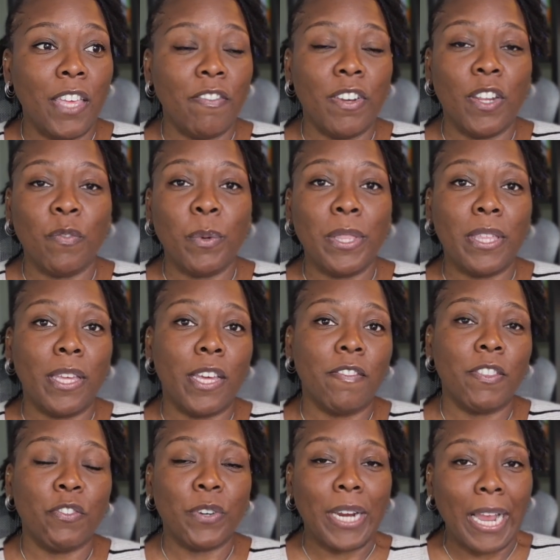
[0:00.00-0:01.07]
even if we think
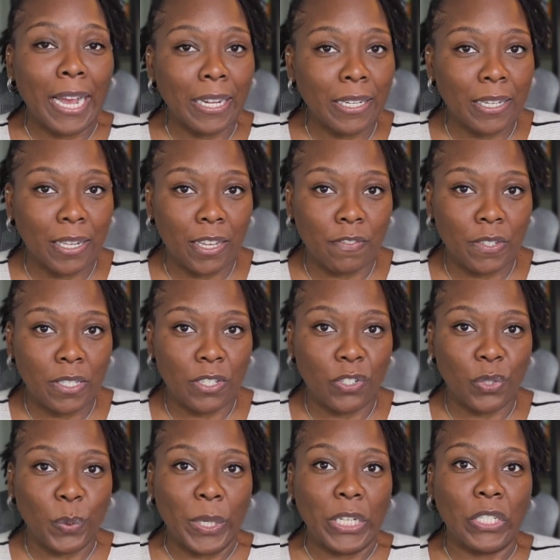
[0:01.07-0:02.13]
of the reality of a
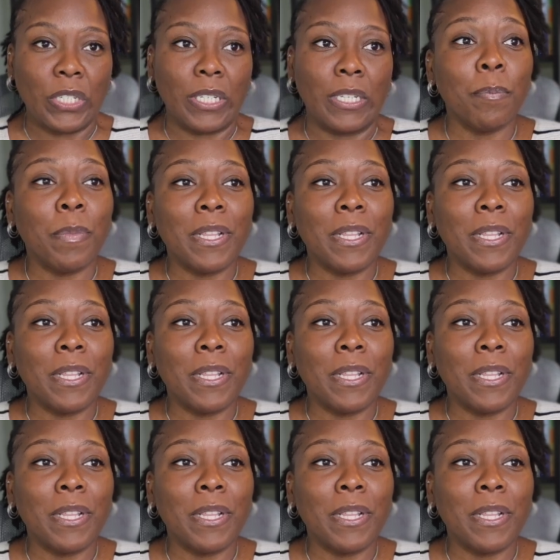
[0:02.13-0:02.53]
situation.